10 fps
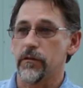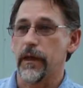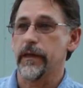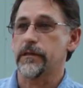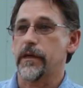your
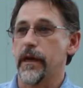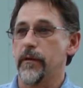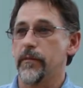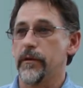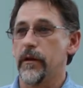
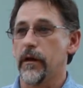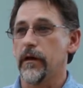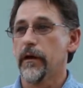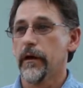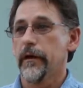landscape,
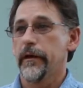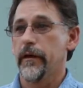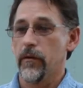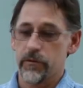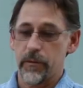and you know,